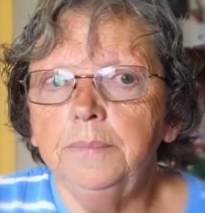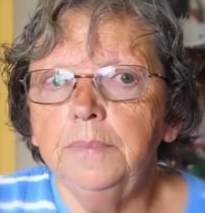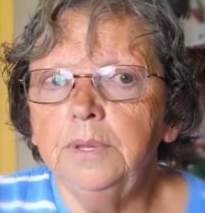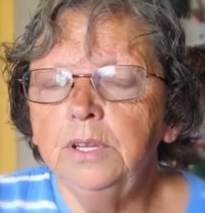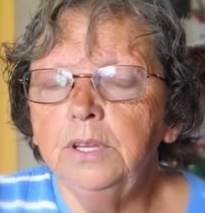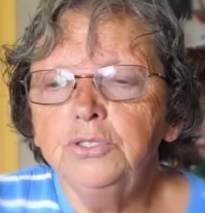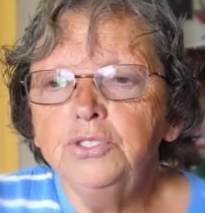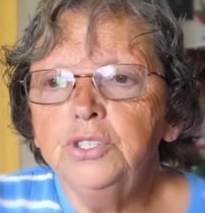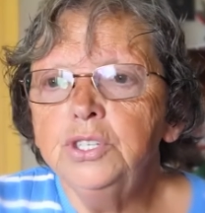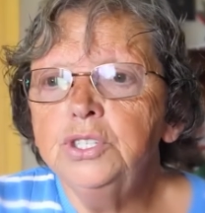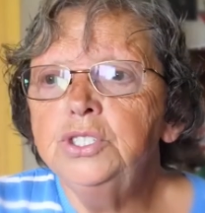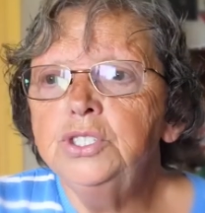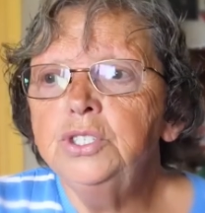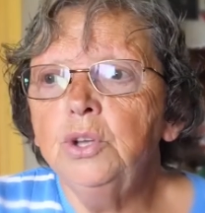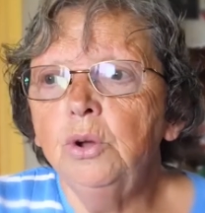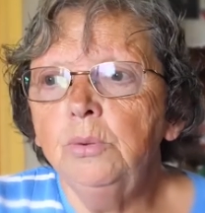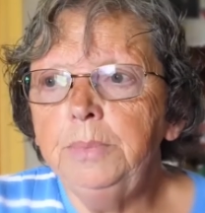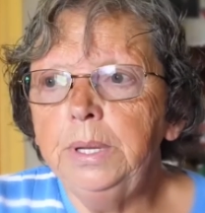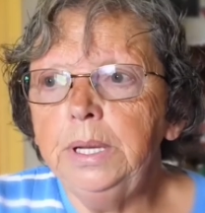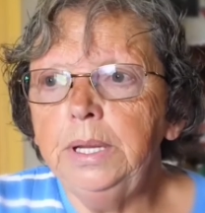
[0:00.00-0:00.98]
There's just
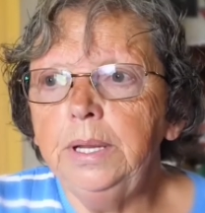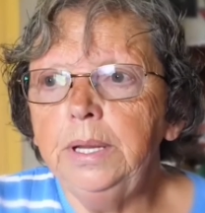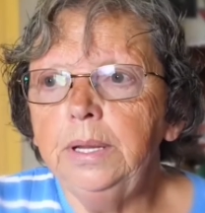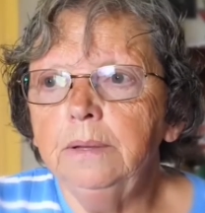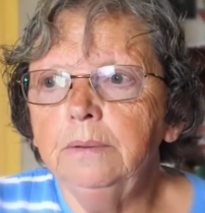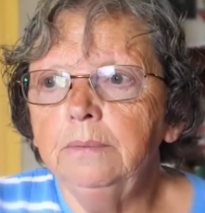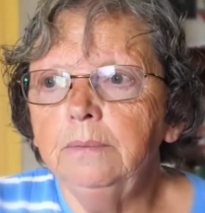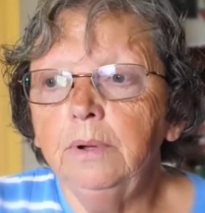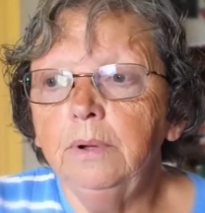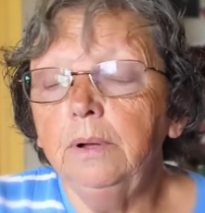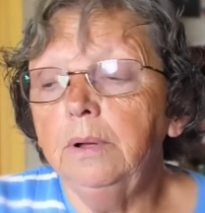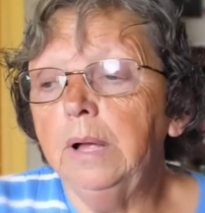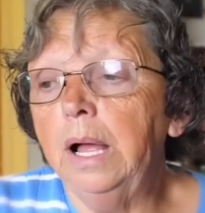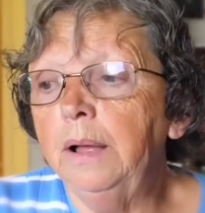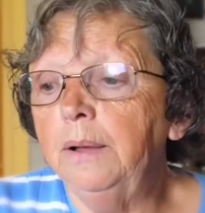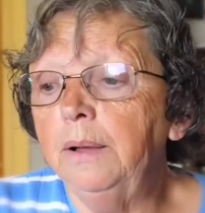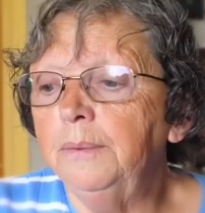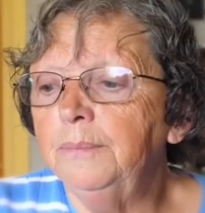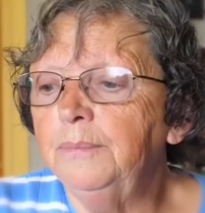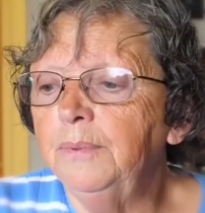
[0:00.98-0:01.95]
so many.
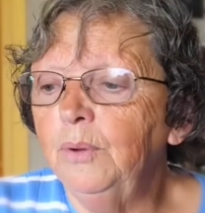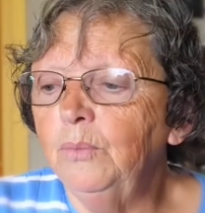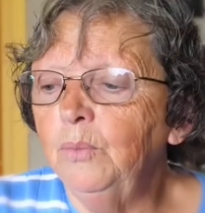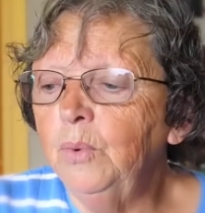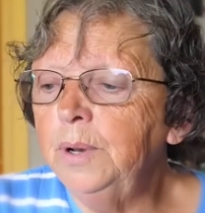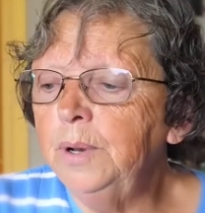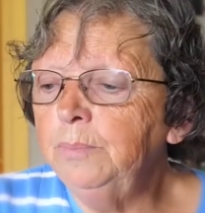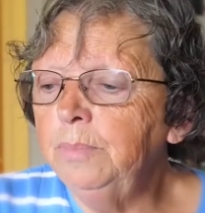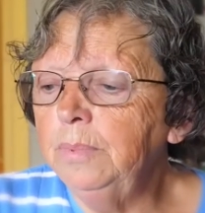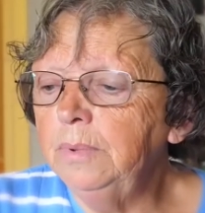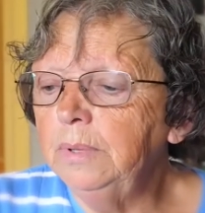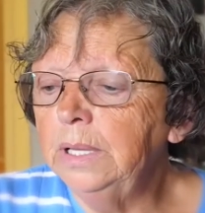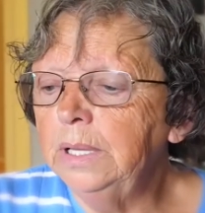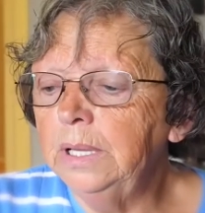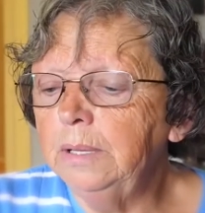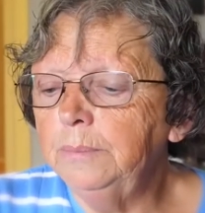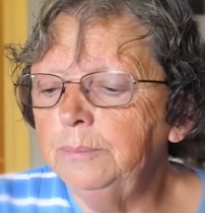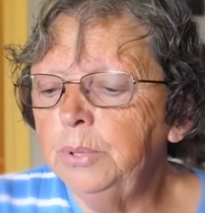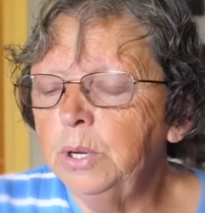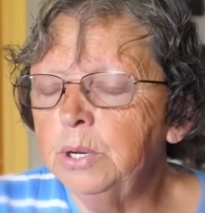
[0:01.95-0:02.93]
One
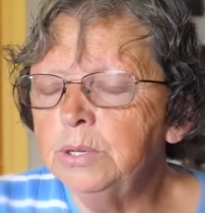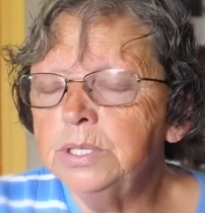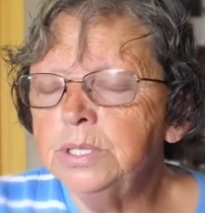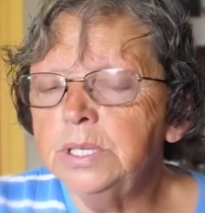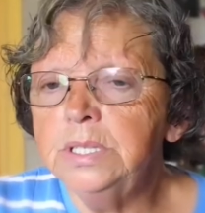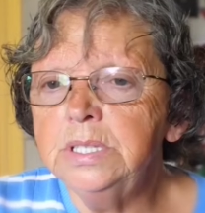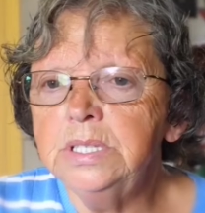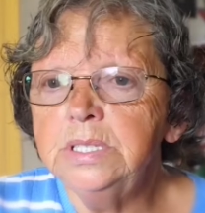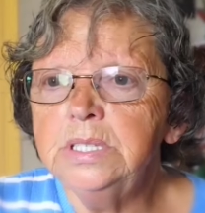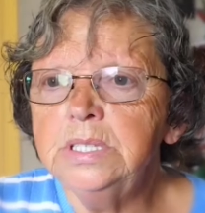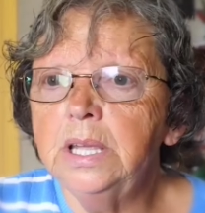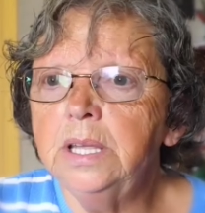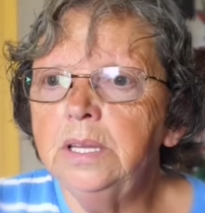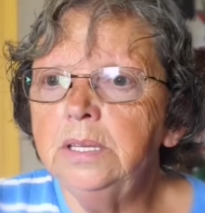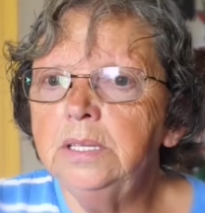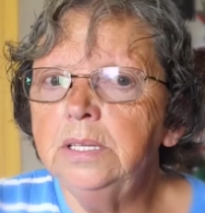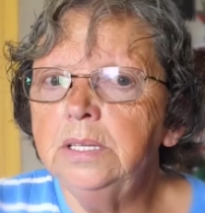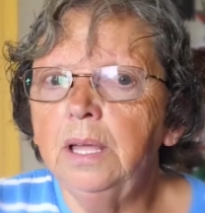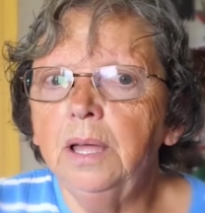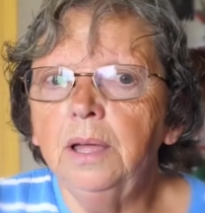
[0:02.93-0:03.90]
person
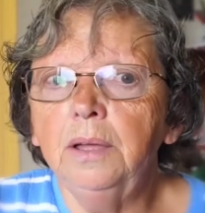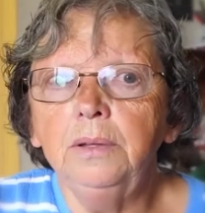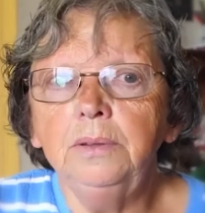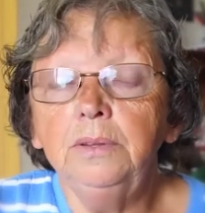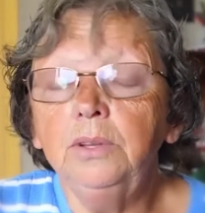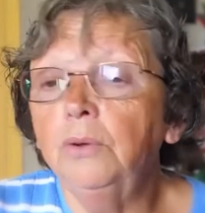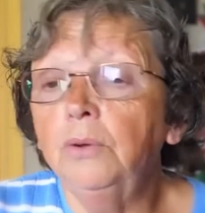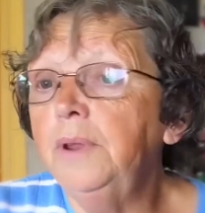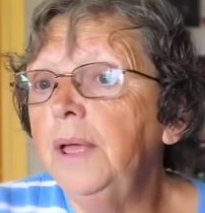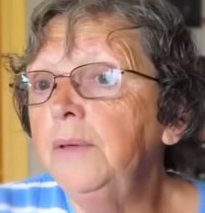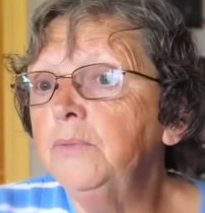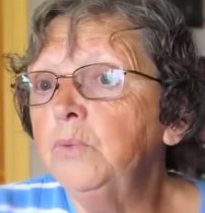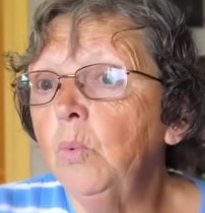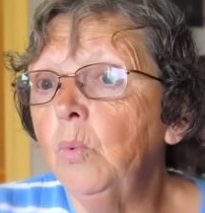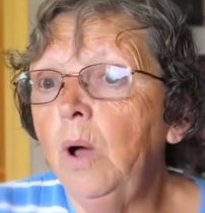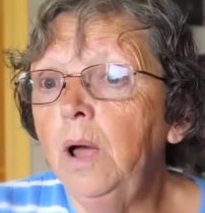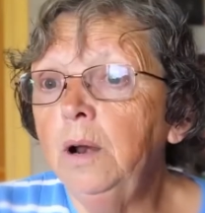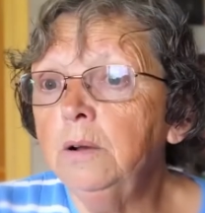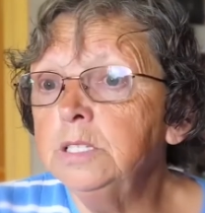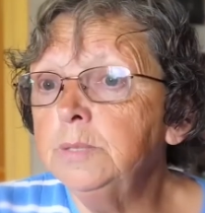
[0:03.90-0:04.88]
said, don't have the
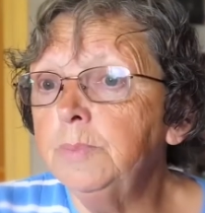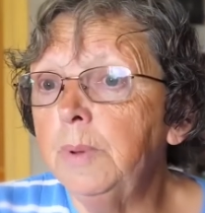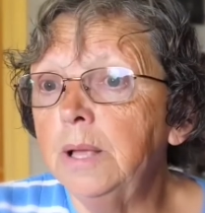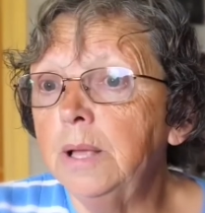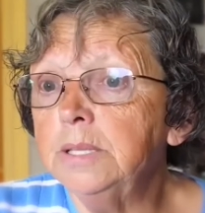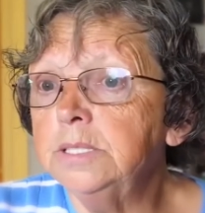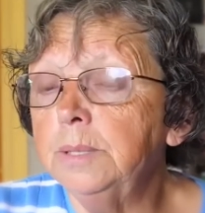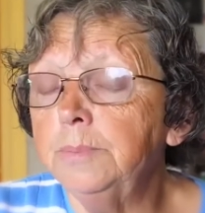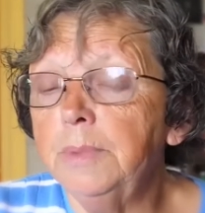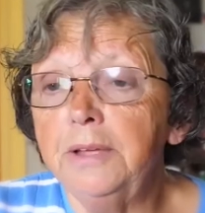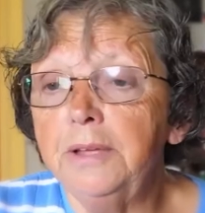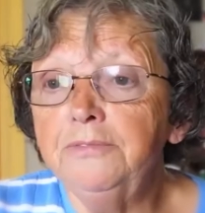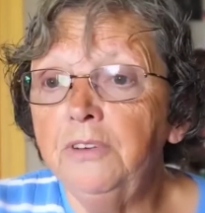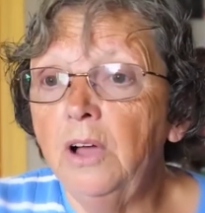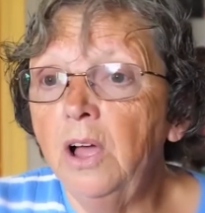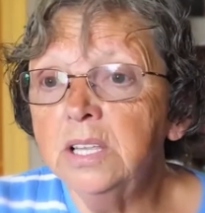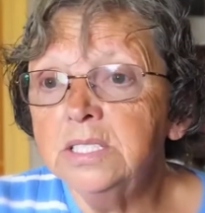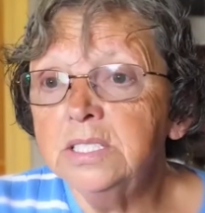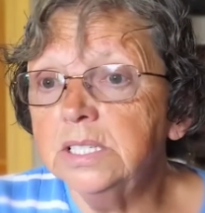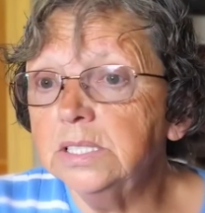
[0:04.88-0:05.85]
water spots on my
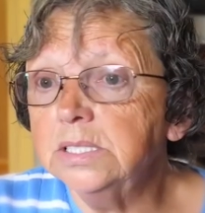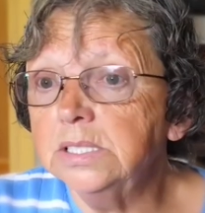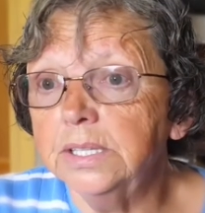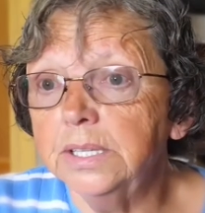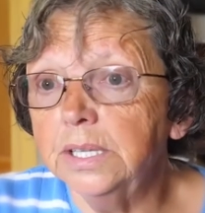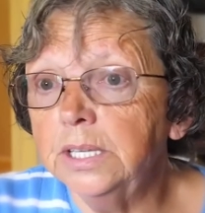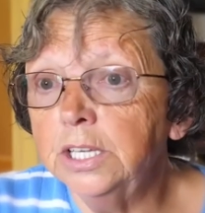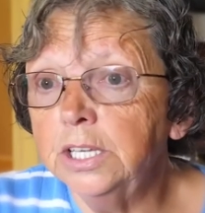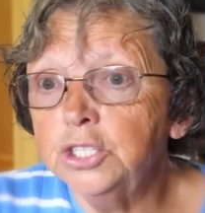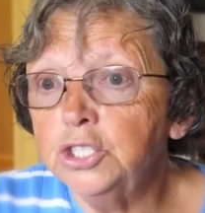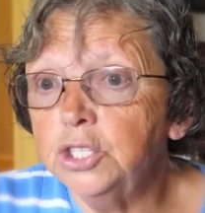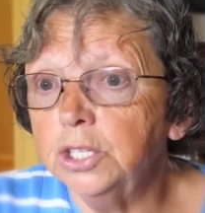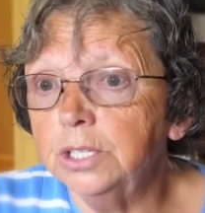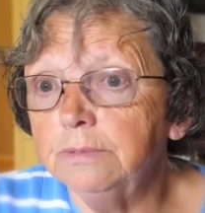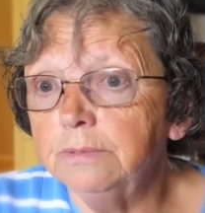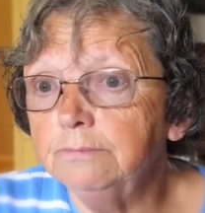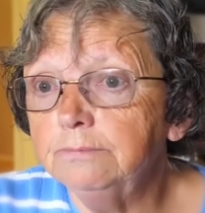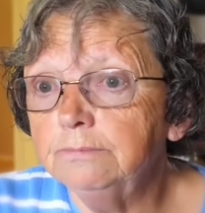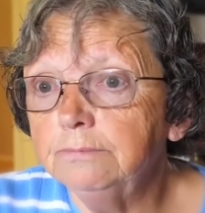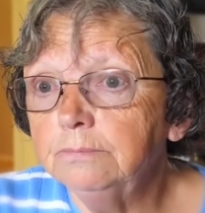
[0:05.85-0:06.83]
faucets in the kitchen.